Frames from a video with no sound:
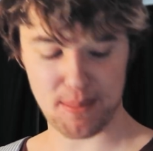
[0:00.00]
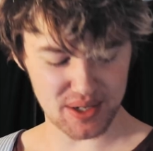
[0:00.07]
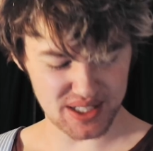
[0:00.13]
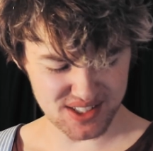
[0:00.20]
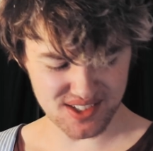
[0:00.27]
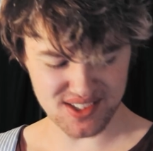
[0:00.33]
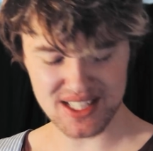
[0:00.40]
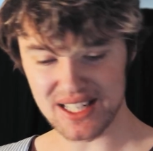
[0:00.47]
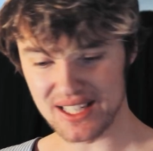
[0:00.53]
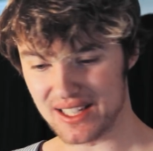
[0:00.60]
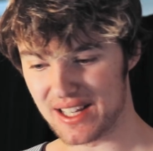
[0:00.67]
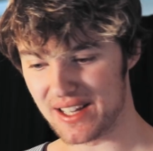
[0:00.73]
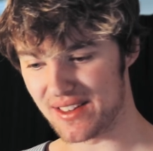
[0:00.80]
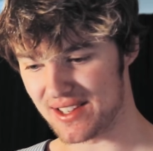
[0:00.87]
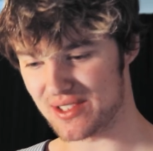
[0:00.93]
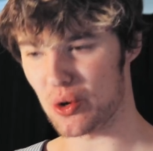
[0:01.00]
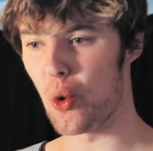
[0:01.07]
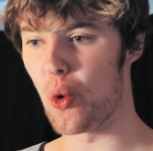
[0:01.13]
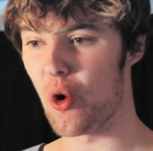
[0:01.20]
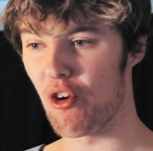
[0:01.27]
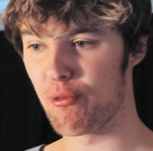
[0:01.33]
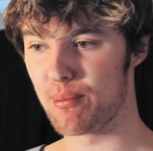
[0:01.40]
but I just needed to get this
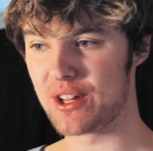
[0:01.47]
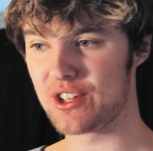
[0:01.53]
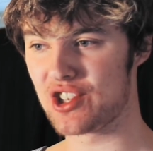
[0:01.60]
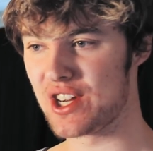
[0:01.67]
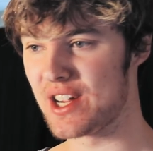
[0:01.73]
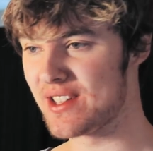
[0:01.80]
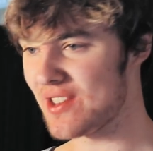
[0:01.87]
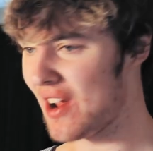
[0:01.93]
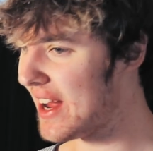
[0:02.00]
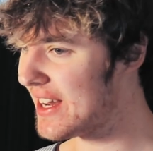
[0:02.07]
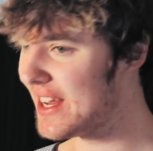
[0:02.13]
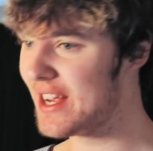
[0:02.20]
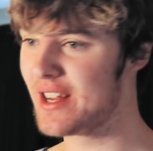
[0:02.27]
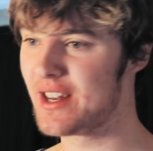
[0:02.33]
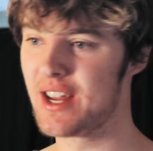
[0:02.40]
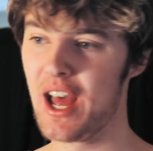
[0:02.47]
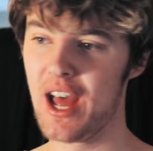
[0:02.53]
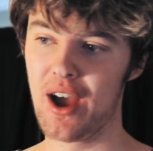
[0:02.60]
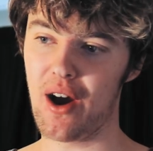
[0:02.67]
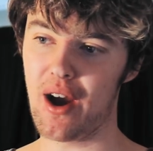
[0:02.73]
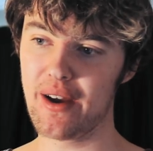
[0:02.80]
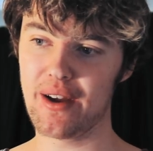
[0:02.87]
all off my chest. I
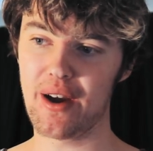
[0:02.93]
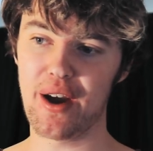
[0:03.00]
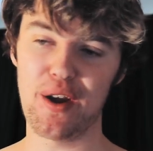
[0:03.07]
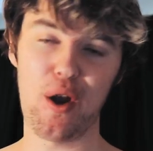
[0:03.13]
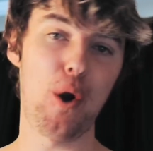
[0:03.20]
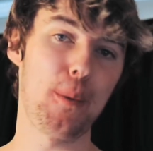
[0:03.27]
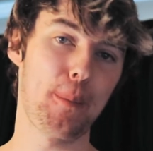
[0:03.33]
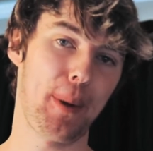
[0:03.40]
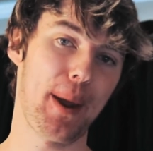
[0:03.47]
hope